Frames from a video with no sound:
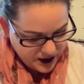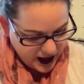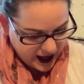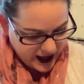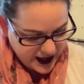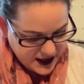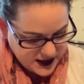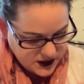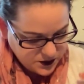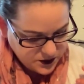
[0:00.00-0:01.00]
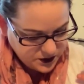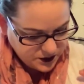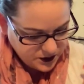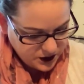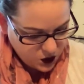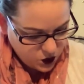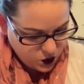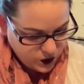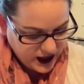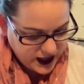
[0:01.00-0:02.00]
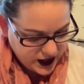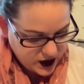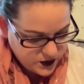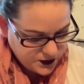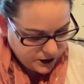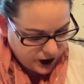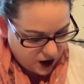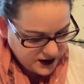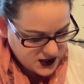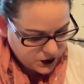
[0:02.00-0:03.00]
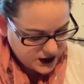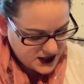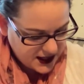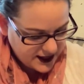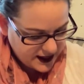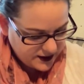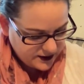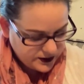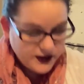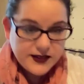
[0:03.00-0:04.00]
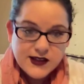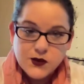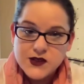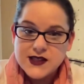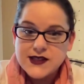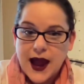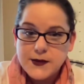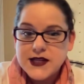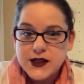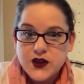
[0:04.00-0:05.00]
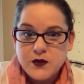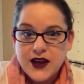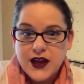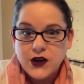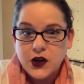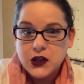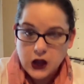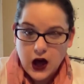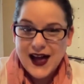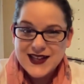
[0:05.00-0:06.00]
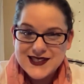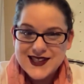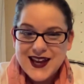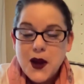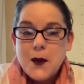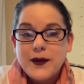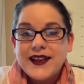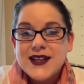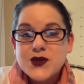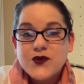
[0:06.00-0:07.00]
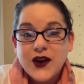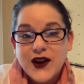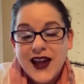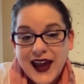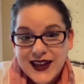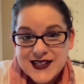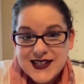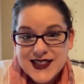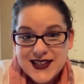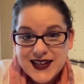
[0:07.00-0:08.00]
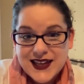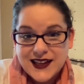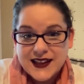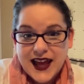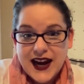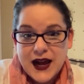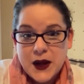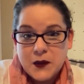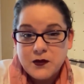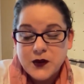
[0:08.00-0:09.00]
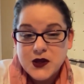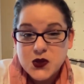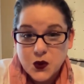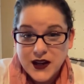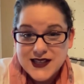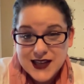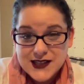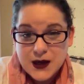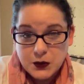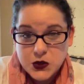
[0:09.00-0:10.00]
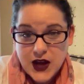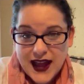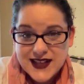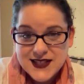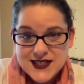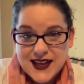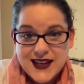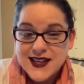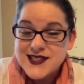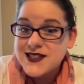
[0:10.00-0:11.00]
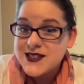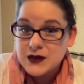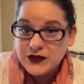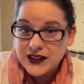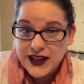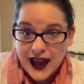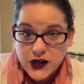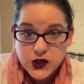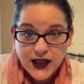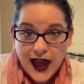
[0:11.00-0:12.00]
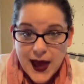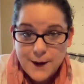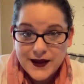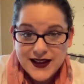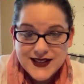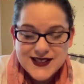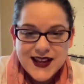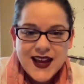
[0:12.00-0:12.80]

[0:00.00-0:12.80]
And we can go, obviously we see that this was adapted a little bit in your gloss, but that's a very handy thing that historians can double check and see, is this something that actually happened?